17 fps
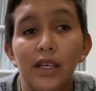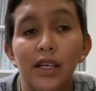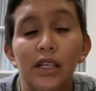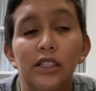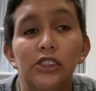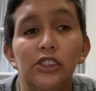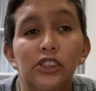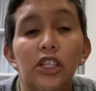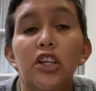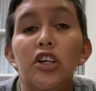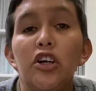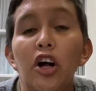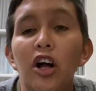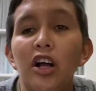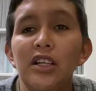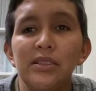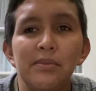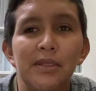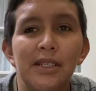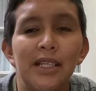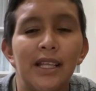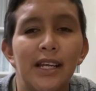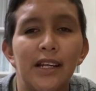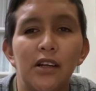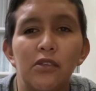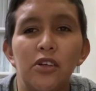she calls me
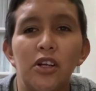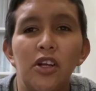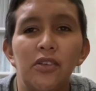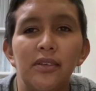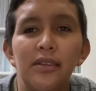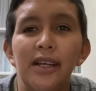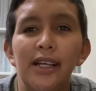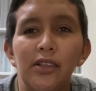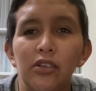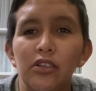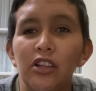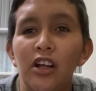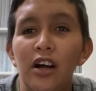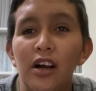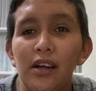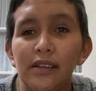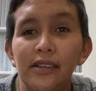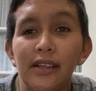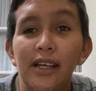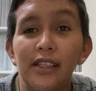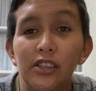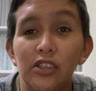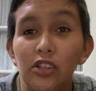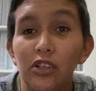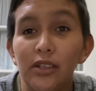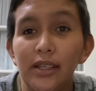like around 9 o'clock,
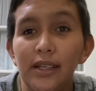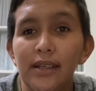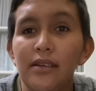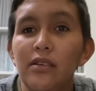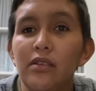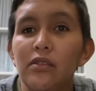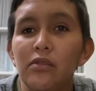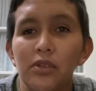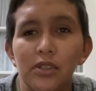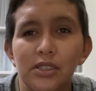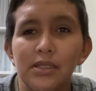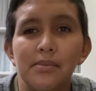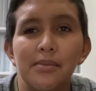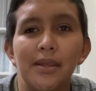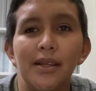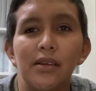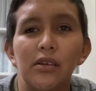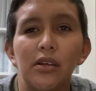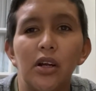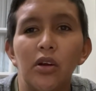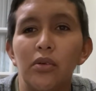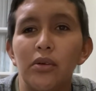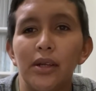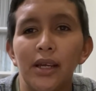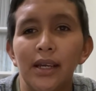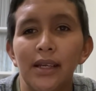9:30, which I'm like,
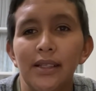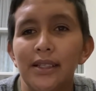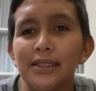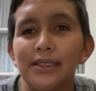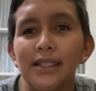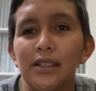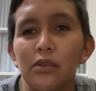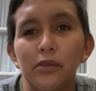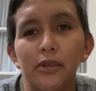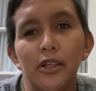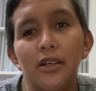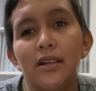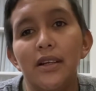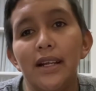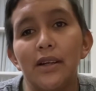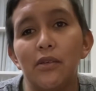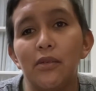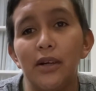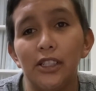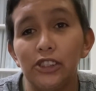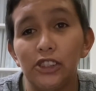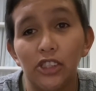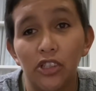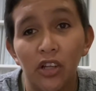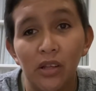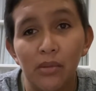okay, that's kind of weird, like why is she
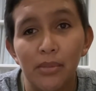calling me